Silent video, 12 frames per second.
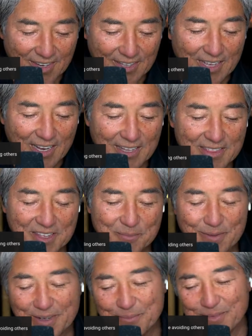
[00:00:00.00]
I
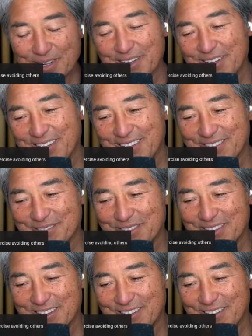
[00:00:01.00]
think
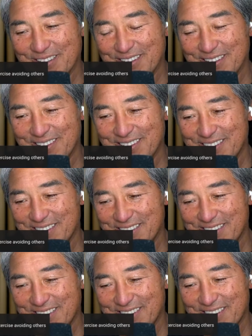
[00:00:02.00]
the
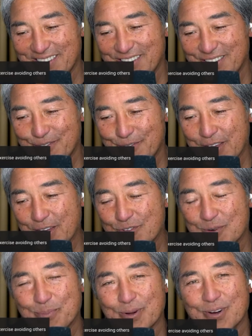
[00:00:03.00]

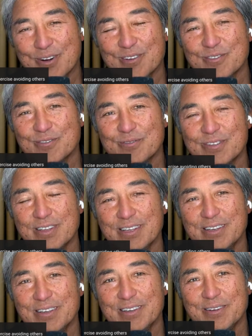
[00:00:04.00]
favorite part of
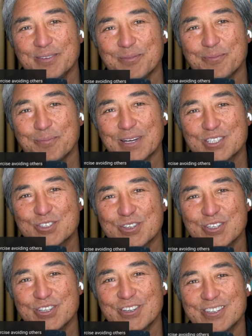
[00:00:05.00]
the Mike
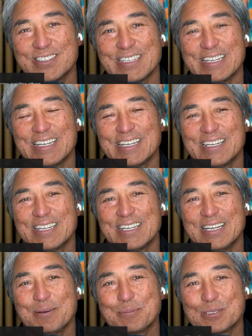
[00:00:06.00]
Strinyard
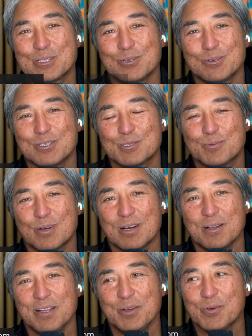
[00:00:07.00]
episode is
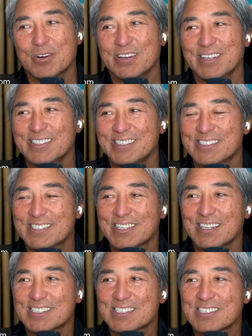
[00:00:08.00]
probably where he
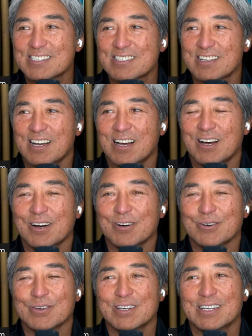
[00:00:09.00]
discusses
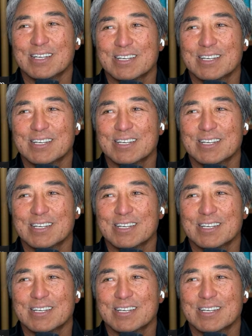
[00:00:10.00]
how